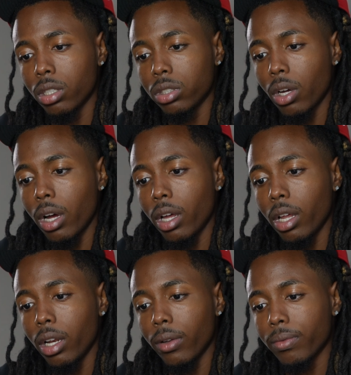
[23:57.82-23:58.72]
so I,
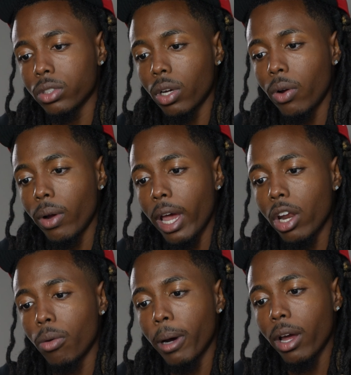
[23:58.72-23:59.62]
so I don't
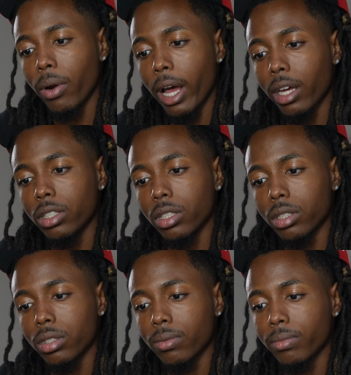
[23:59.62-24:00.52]
have nobody that I can
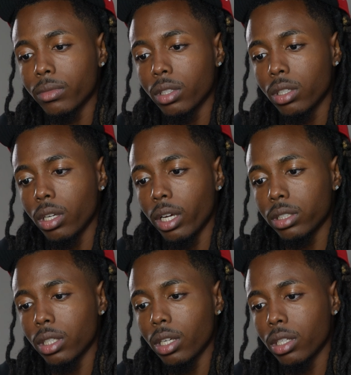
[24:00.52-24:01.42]
just know what
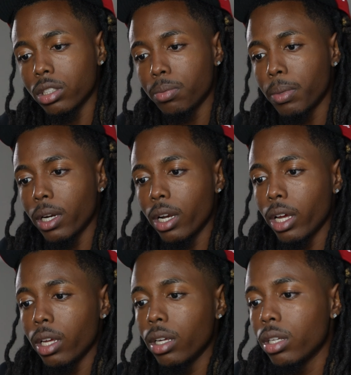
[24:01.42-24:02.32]
I'm saying, spend a
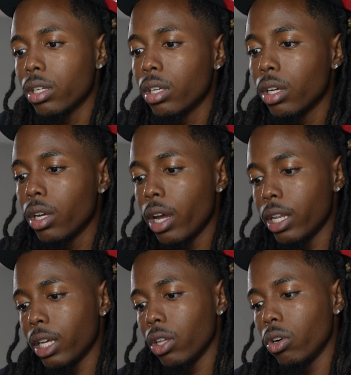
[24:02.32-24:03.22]
night
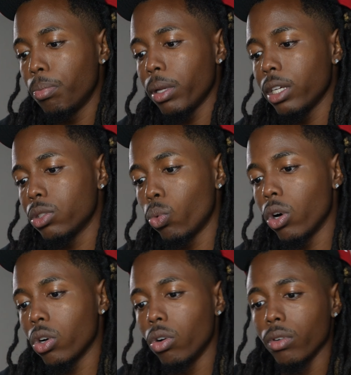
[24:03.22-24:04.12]
at their little place to
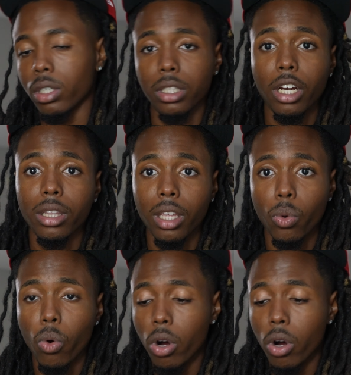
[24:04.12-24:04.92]
walk over because everything